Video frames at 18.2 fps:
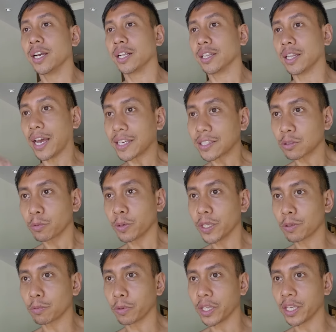Last
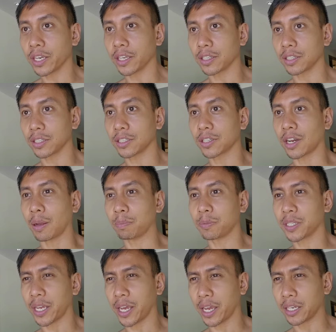week, we hit
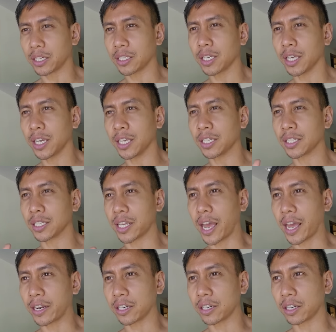top 10 in
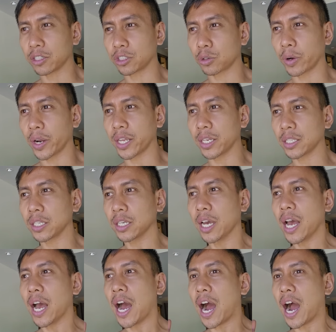Canada trend.
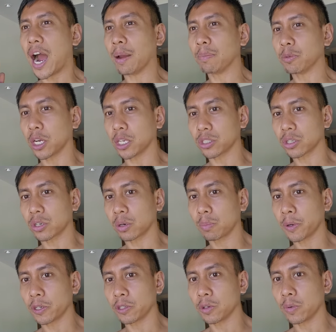I'm not sure
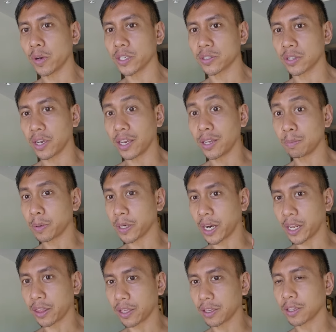about USA, but
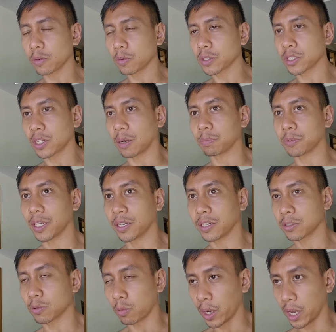I think it was top 10
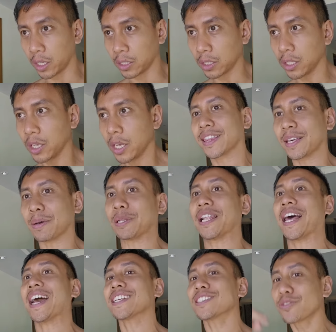as well. The
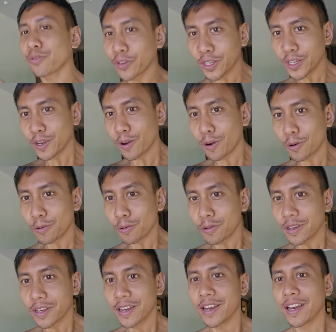last
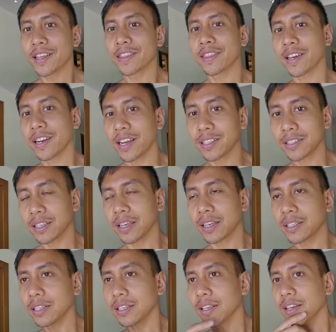video that I
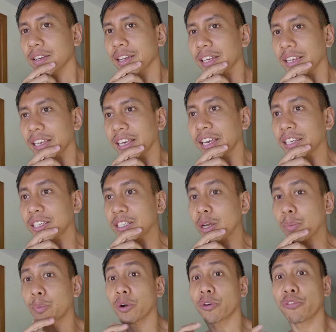did hit
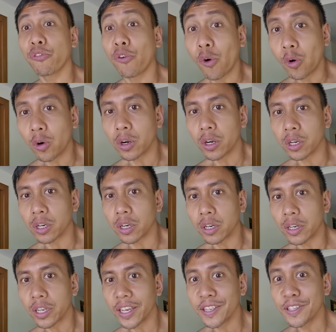number 4
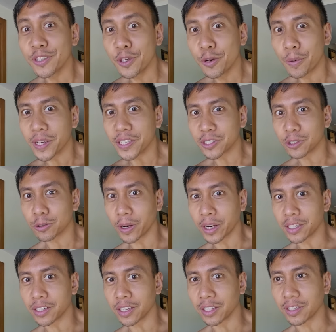in US
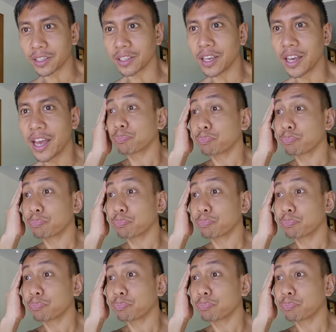trending.